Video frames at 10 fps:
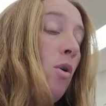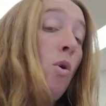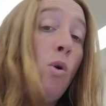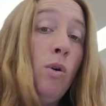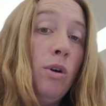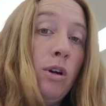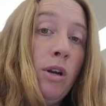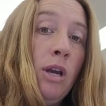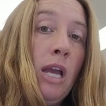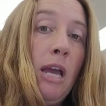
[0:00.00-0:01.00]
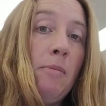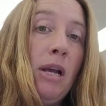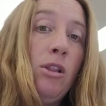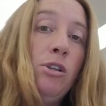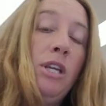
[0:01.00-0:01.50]
Or am
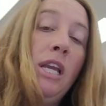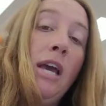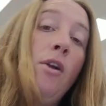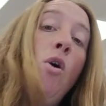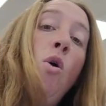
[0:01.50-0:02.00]
I looking at a